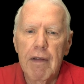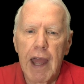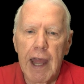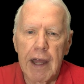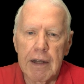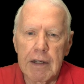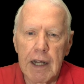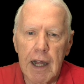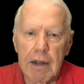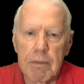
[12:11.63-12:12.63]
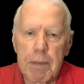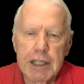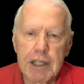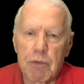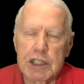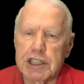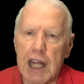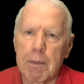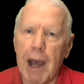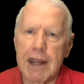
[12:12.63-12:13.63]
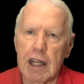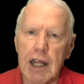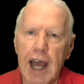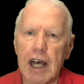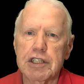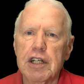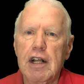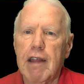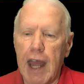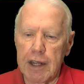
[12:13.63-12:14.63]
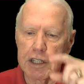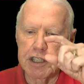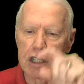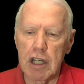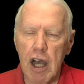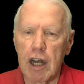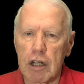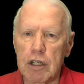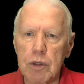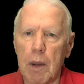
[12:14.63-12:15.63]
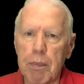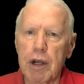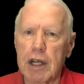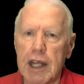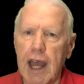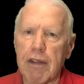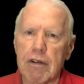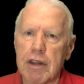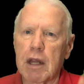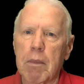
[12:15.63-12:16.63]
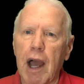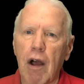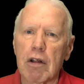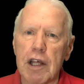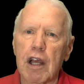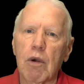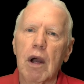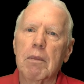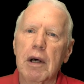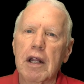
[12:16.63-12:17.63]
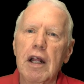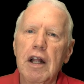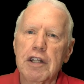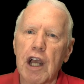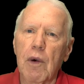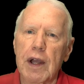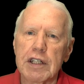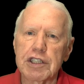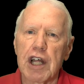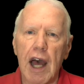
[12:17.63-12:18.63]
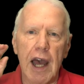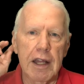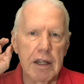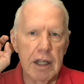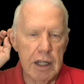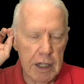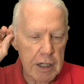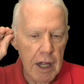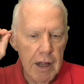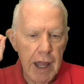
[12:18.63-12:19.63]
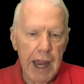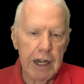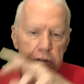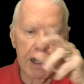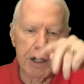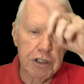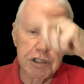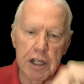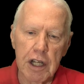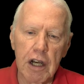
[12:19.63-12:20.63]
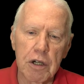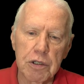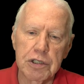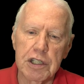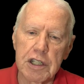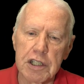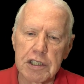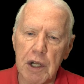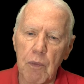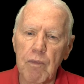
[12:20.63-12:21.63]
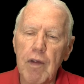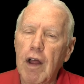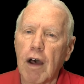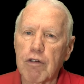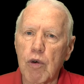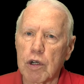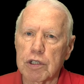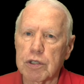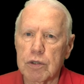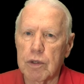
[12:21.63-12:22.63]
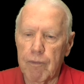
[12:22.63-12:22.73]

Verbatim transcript: And uh, basically, we just had to buy the glass and the silicone glue and put it together, and then buy all the equipment to go inside the aerators and the hoses. And of course,